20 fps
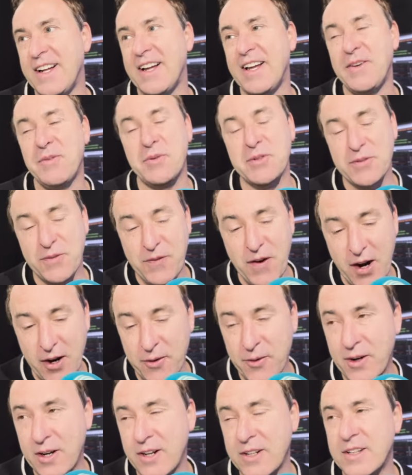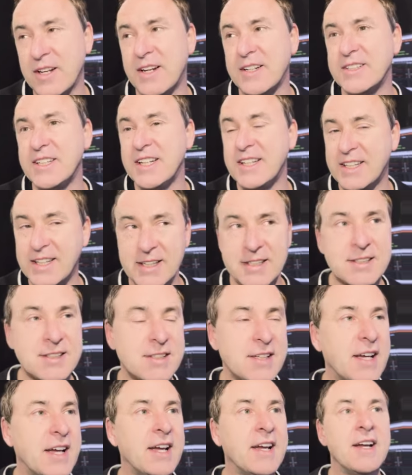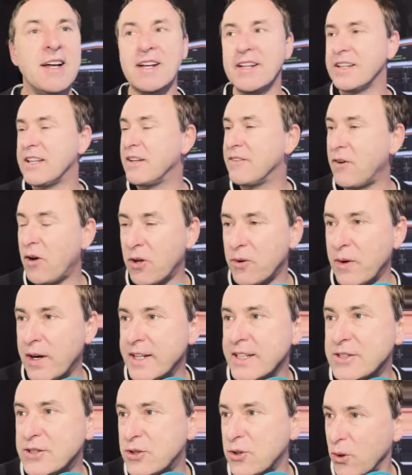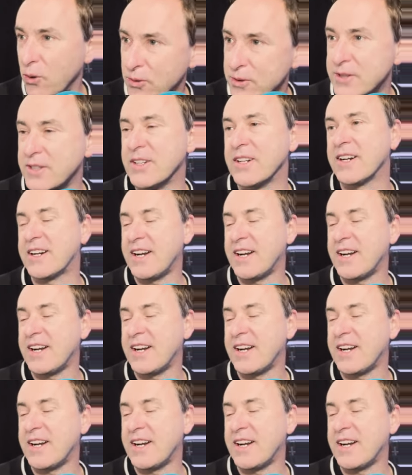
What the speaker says: He was very reluctant because he did say they've already chosen their